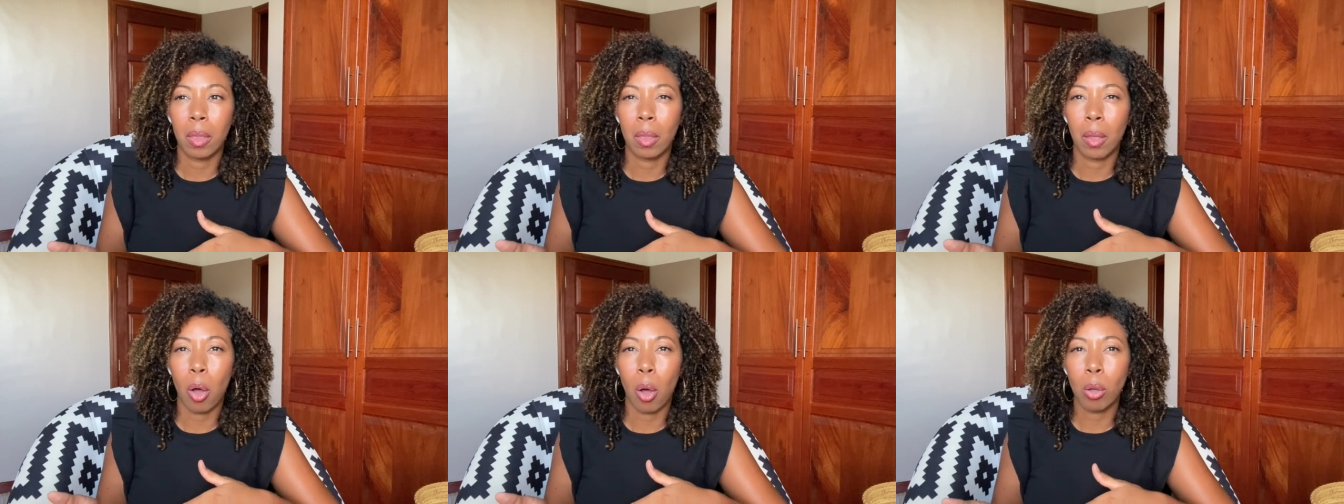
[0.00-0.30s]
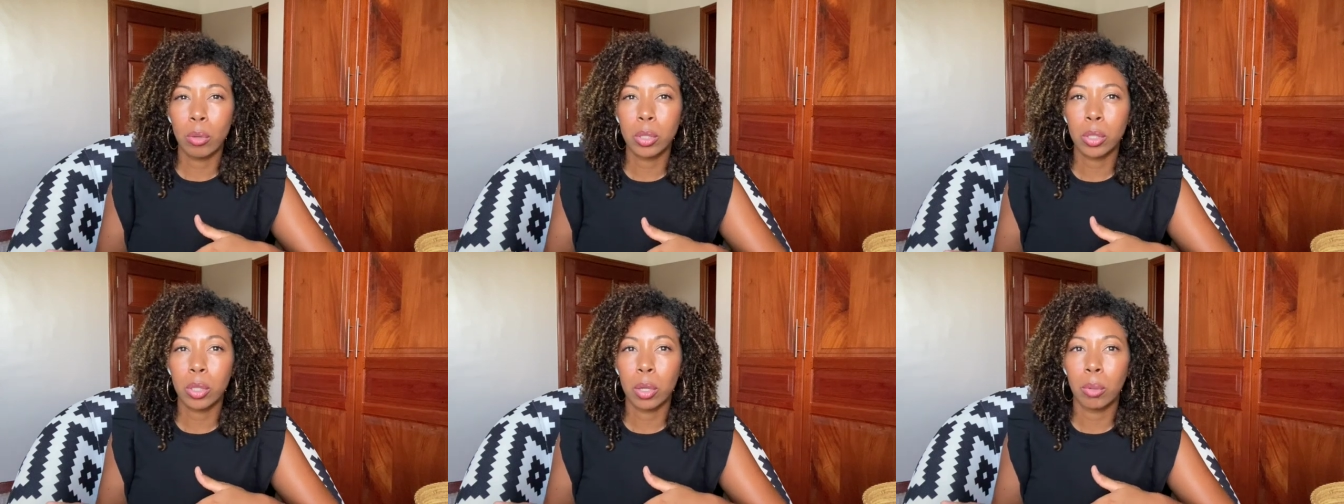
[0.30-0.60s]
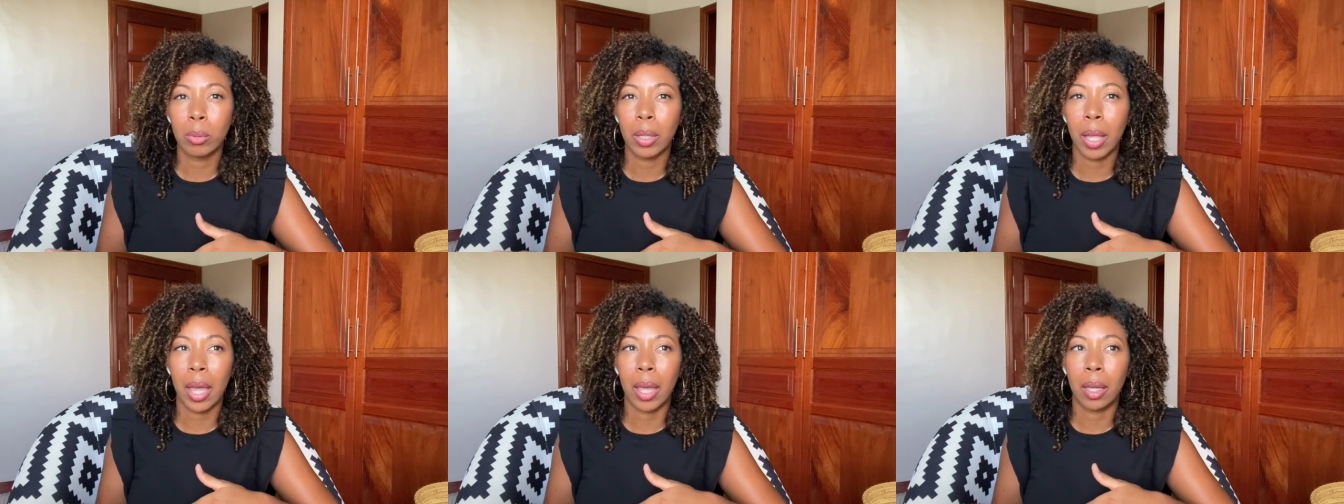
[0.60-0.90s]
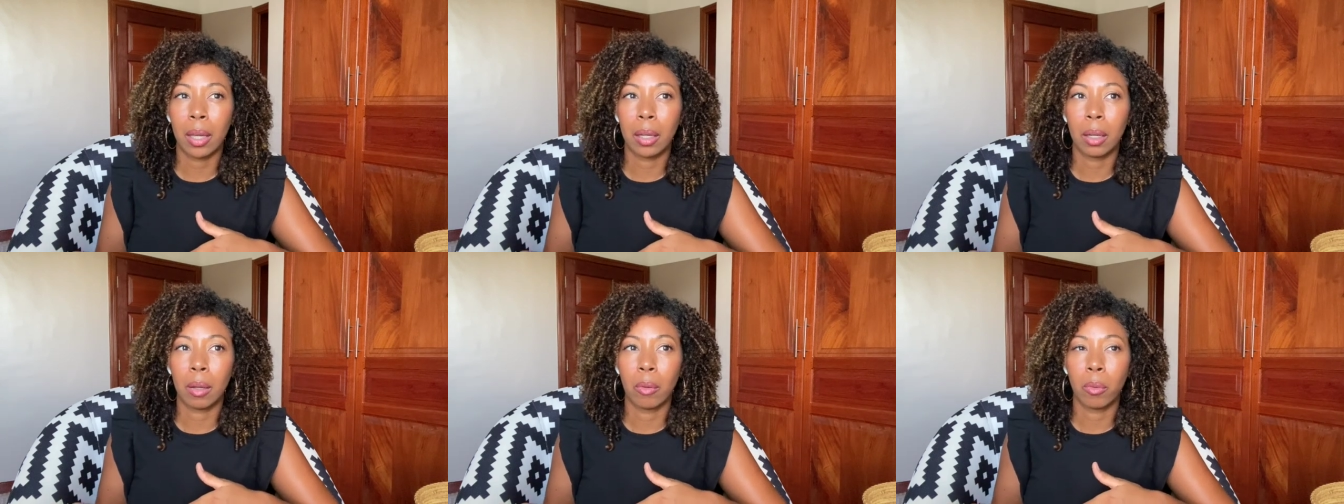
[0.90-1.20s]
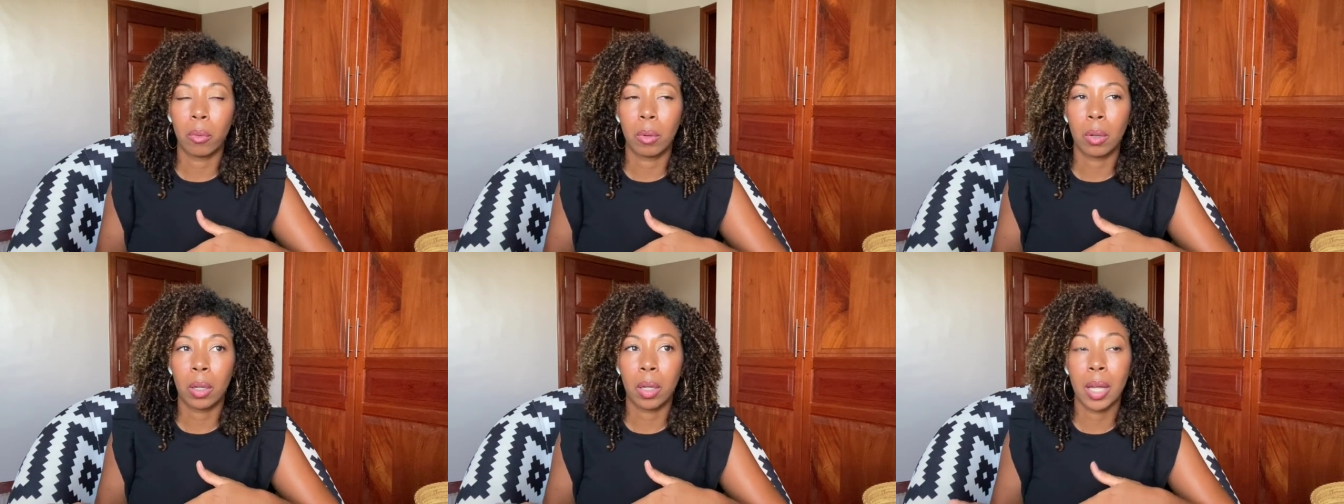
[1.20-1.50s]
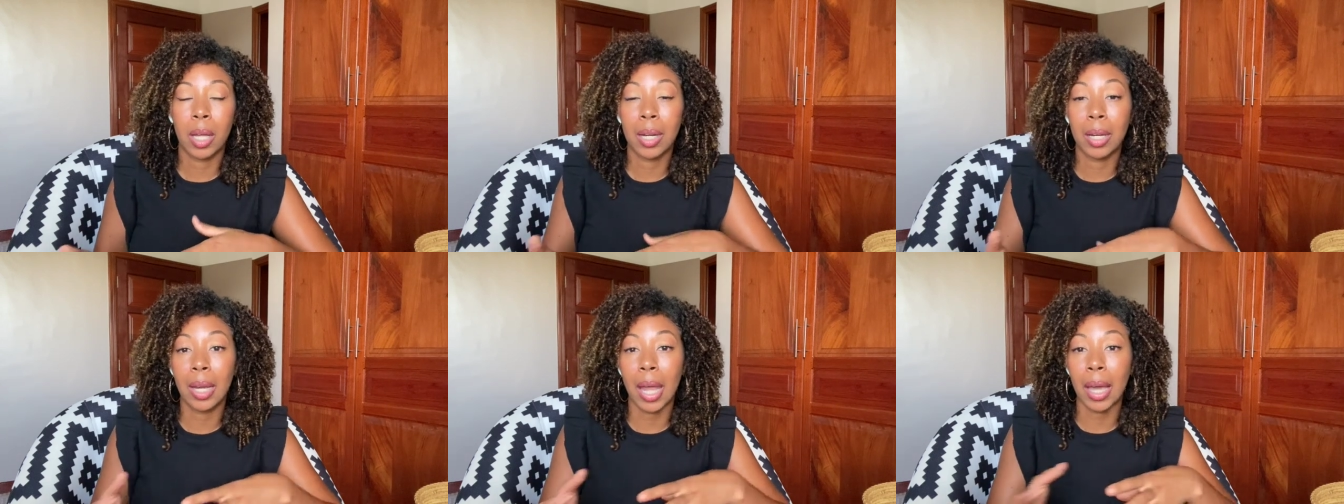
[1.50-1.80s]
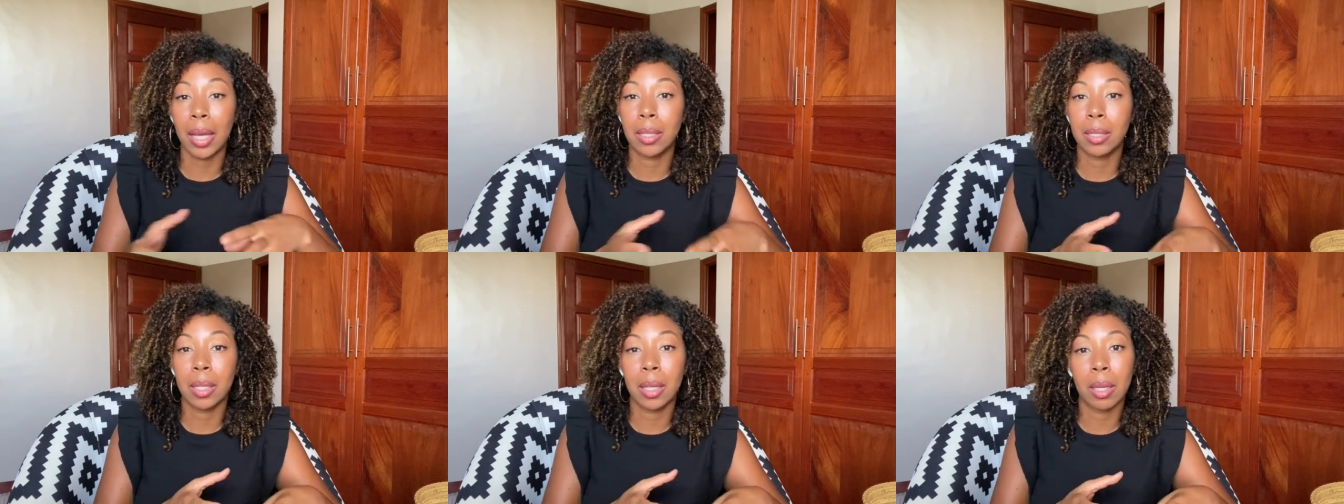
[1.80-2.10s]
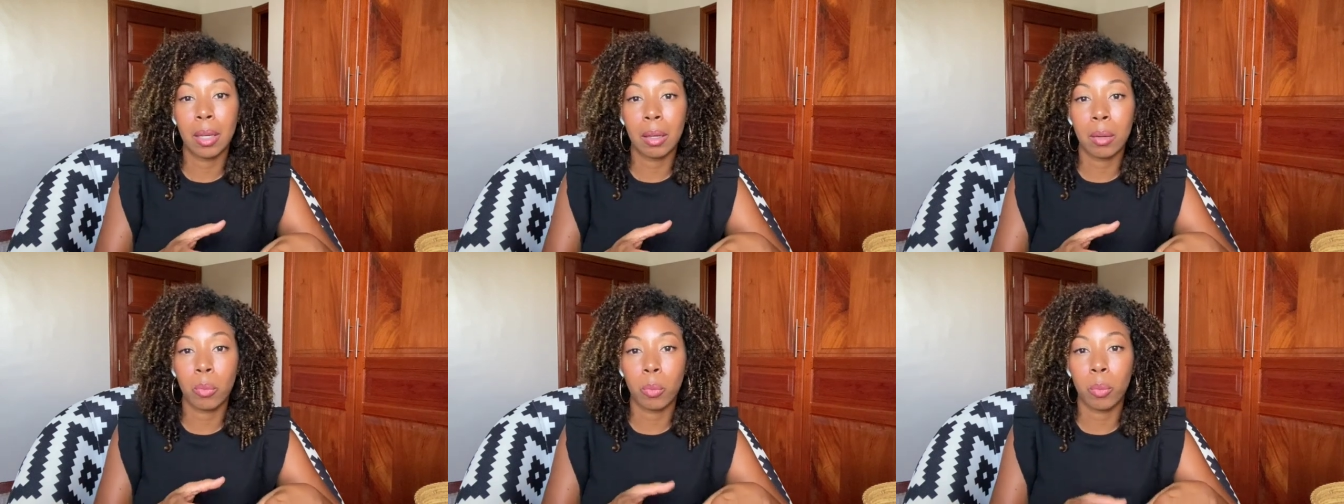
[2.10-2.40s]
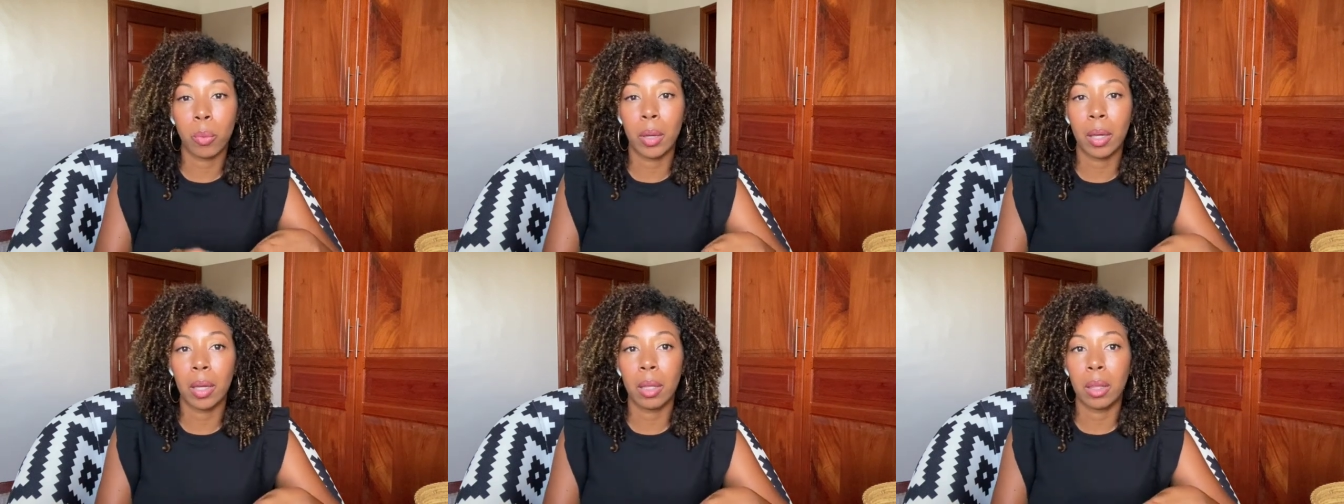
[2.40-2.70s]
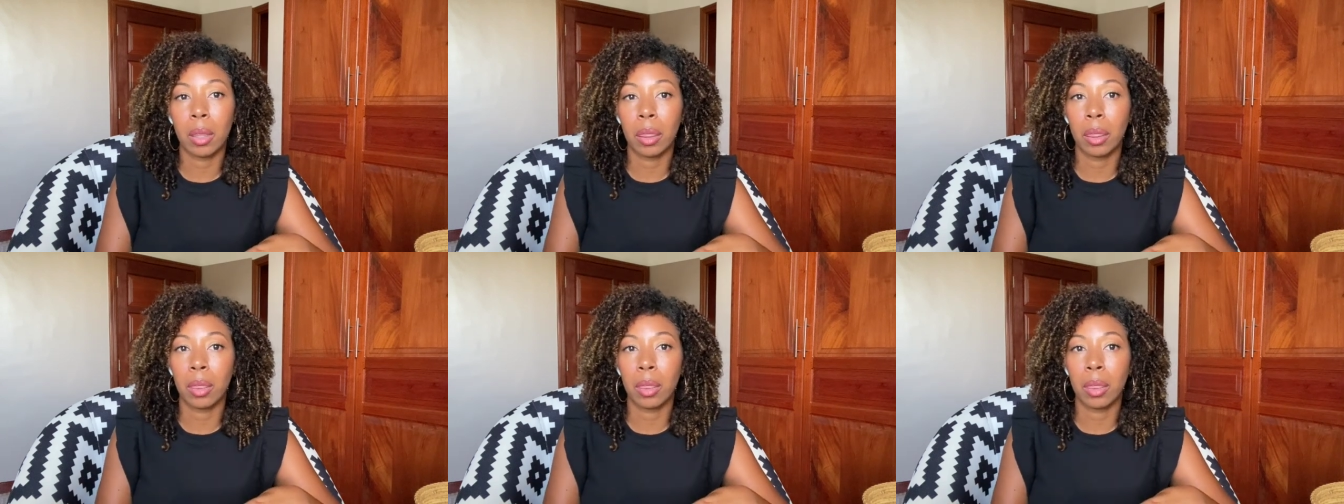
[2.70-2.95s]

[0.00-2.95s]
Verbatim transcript: also like connecting with